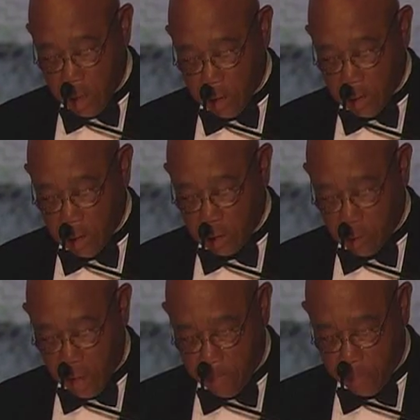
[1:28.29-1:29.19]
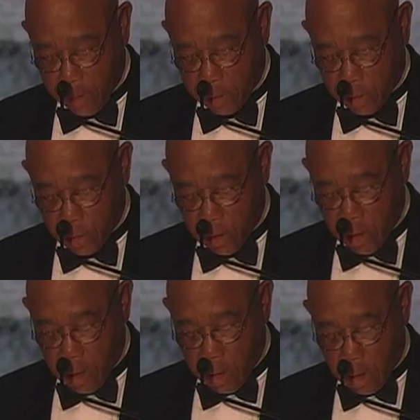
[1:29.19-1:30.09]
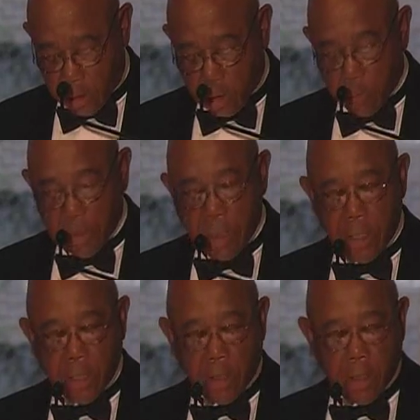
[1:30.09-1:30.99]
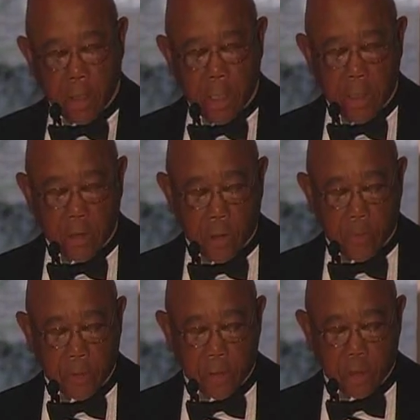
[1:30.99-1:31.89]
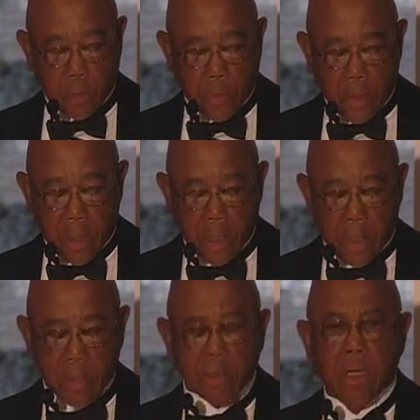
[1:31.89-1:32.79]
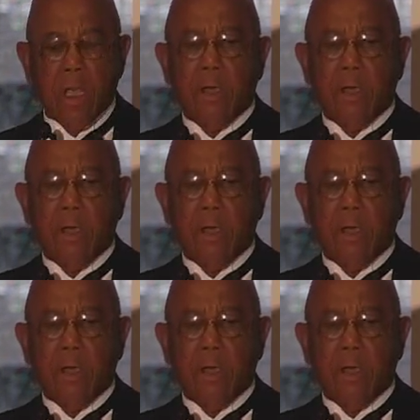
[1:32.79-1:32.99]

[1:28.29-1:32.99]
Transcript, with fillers: it, it's my pleasure uh, to be here and to participate in this.